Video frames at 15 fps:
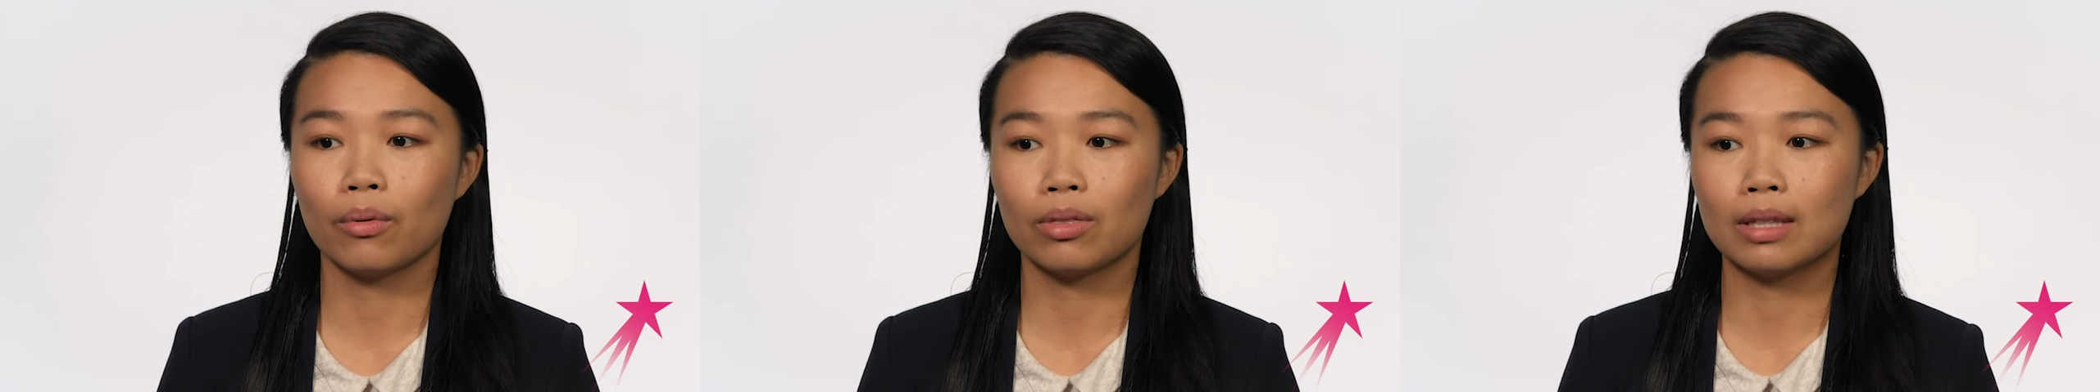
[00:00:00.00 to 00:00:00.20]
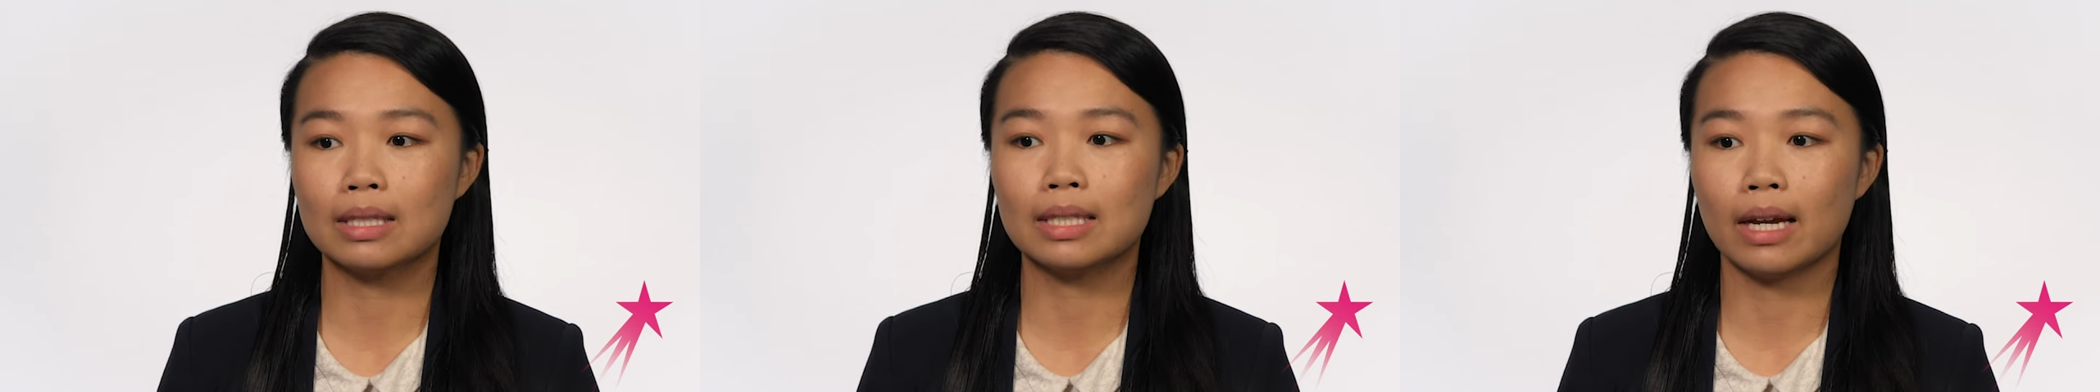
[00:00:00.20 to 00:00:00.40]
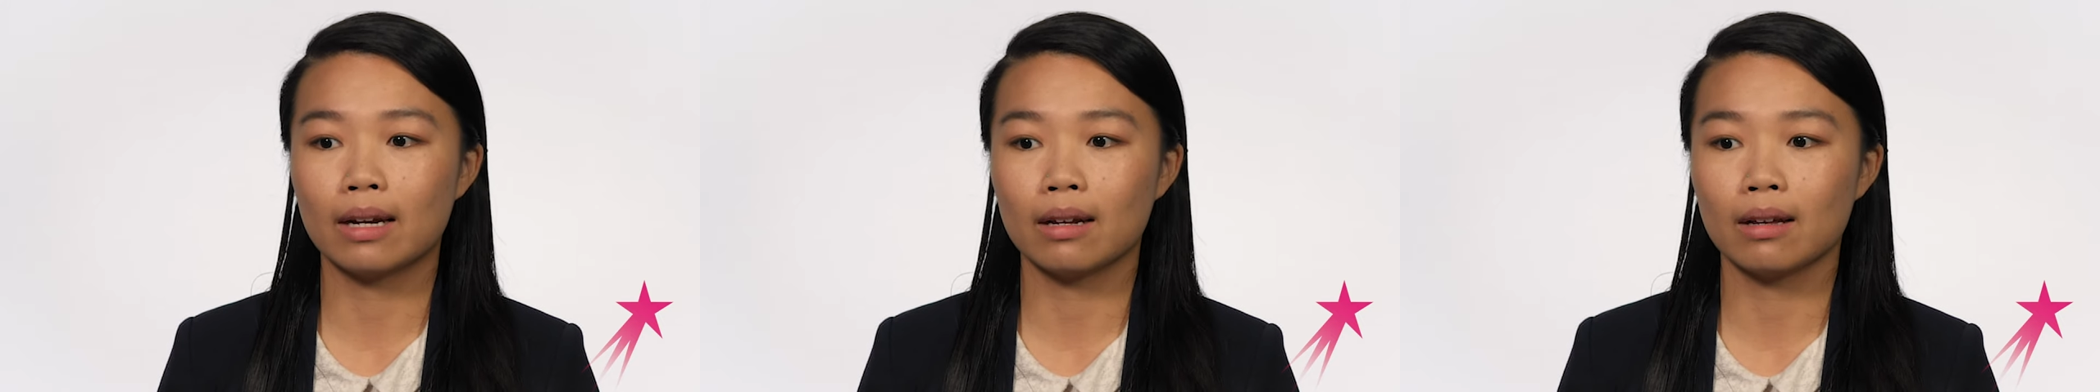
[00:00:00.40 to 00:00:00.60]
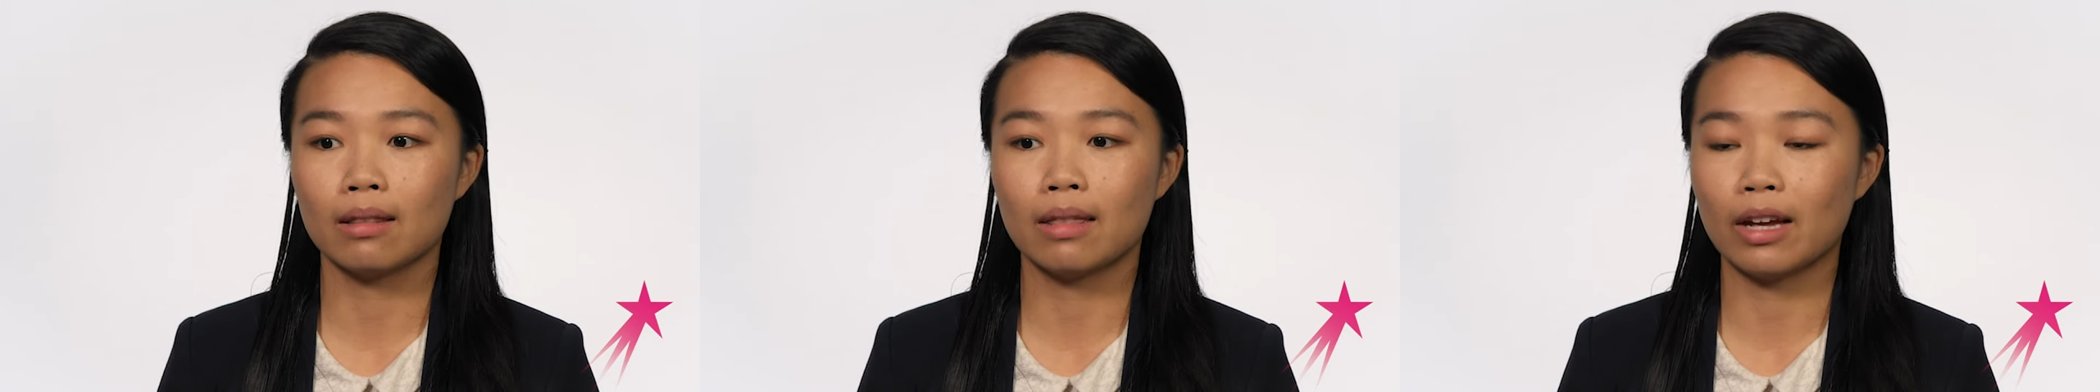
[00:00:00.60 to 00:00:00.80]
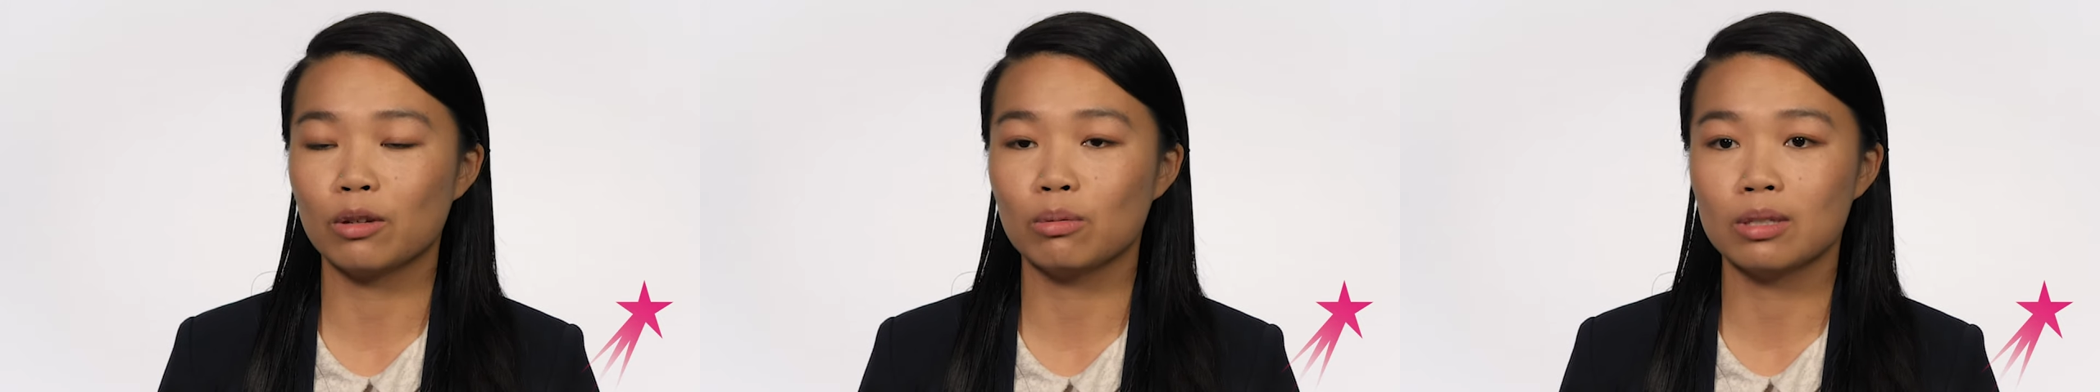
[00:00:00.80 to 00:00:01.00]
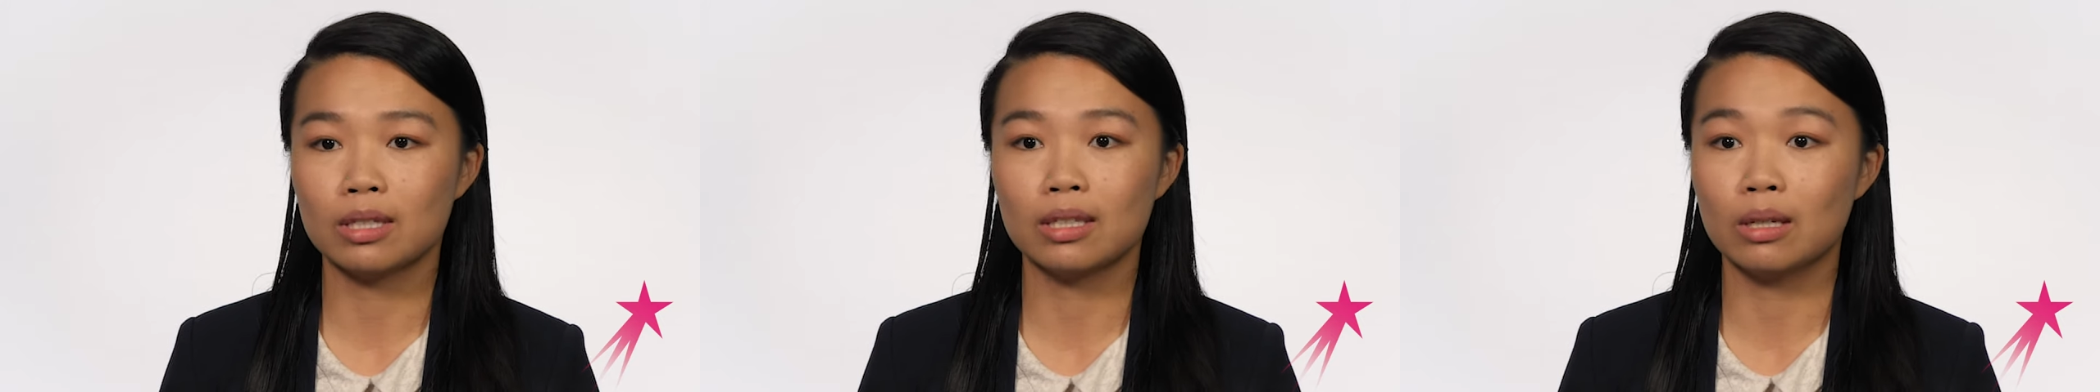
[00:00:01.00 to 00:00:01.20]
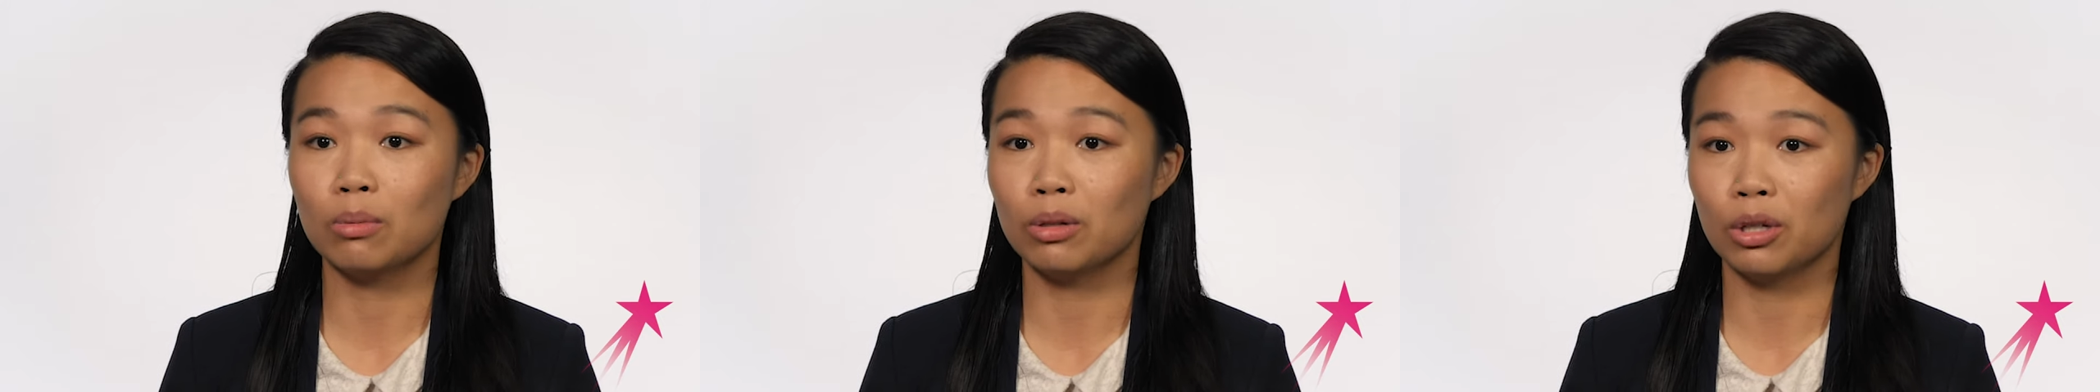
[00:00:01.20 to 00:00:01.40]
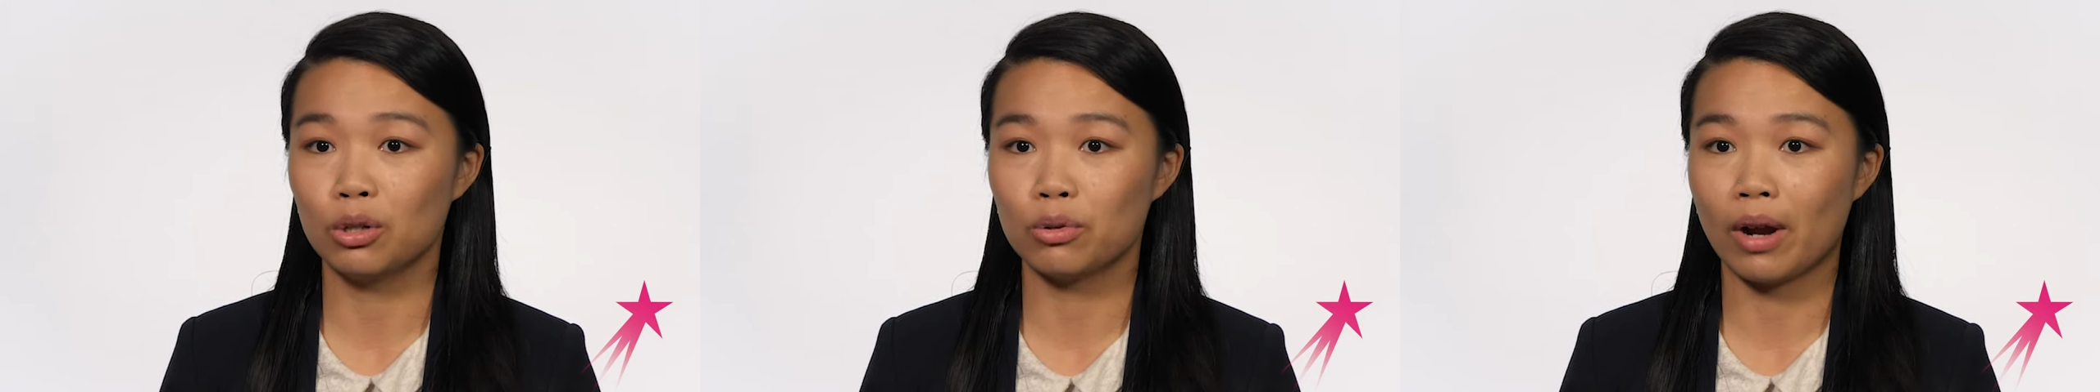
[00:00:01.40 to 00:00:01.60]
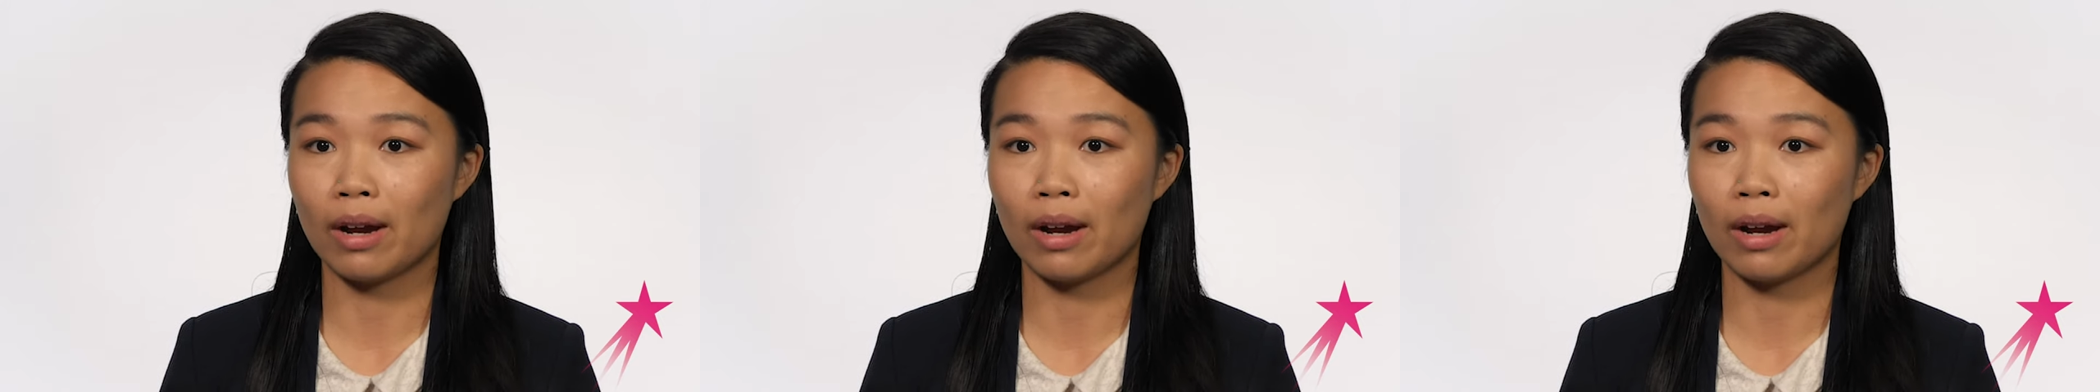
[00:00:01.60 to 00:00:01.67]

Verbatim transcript: the data that you see when you're